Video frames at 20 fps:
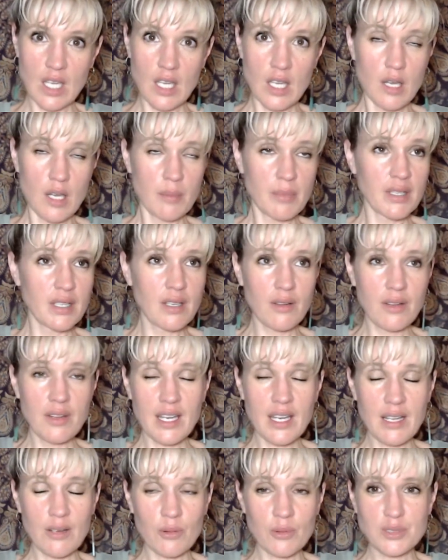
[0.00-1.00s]
But you know, then
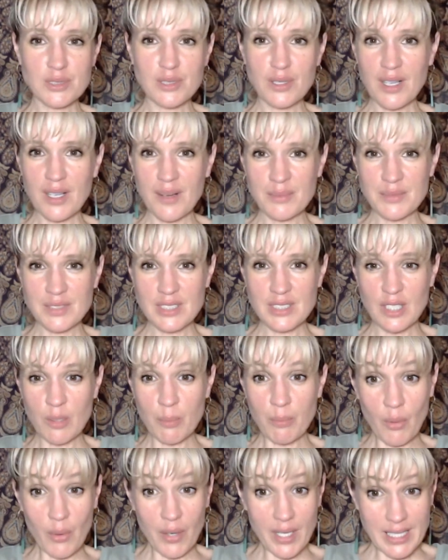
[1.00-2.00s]
it also comes to the
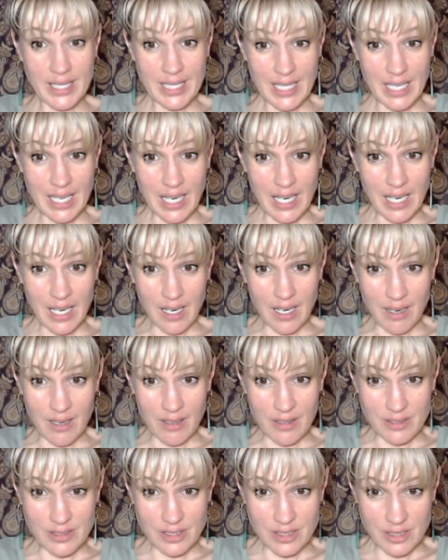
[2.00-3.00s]
point,
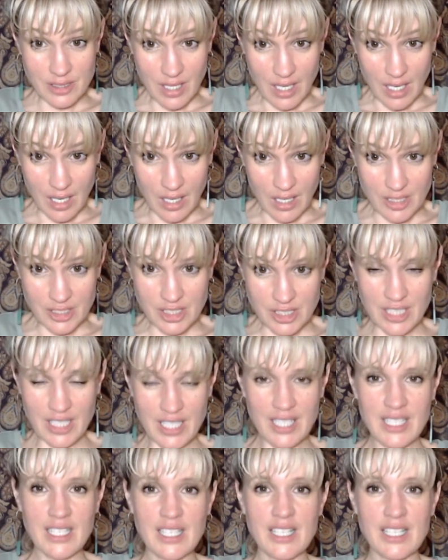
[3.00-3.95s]
Arjuna,